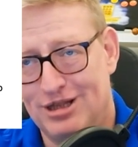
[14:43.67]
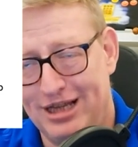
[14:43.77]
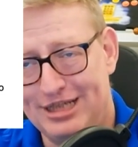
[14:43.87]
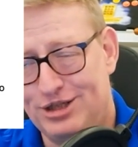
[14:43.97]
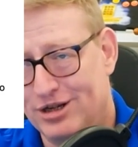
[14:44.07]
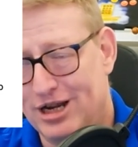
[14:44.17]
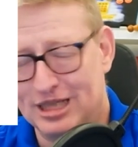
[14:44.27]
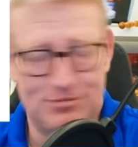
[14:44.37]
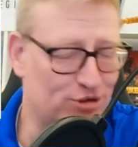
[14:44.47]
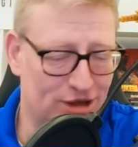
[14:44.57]
list or
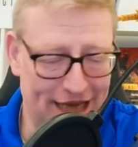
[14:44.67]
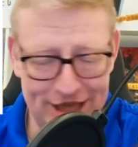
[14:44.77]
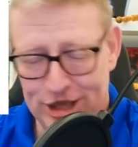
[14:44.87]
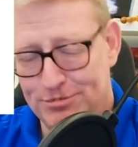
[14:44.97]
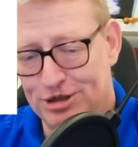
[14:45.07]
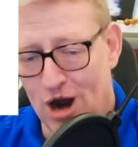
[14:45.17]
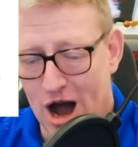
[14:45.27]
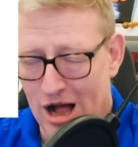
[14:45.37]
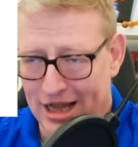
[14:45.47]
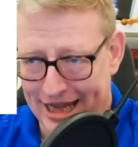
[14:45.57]
customer relationships are
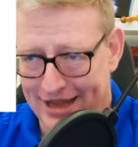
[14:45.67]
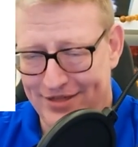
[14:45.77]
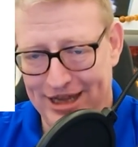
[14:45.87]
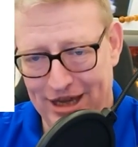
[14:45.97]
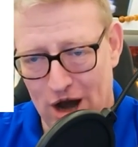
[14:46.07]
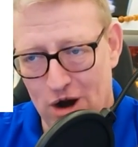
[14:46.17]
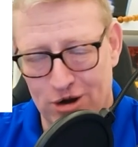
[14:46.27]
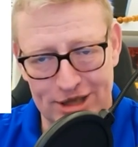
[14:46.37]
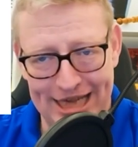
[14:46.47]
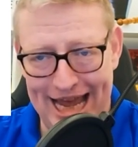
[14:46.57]
all in the
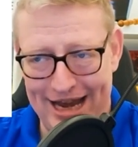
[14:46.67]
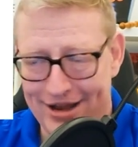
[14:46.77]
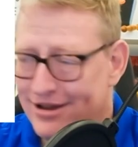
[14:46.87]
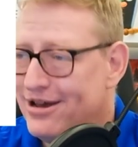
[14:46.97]
owner's head